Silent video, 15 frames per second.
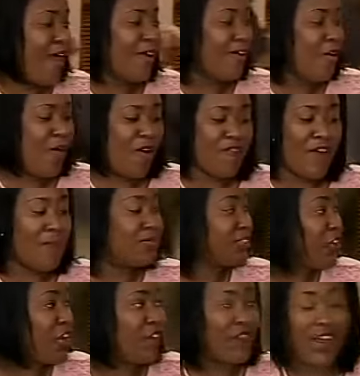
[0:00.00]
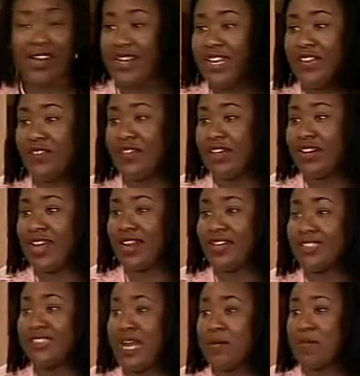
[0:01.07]
don't know if I'm scared if I leave, Nana
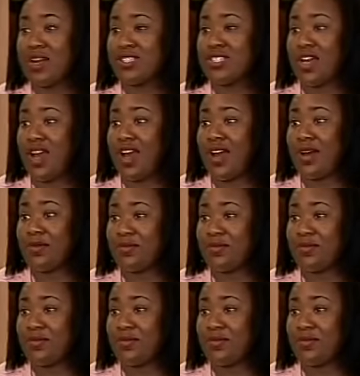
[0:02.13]
will take my job.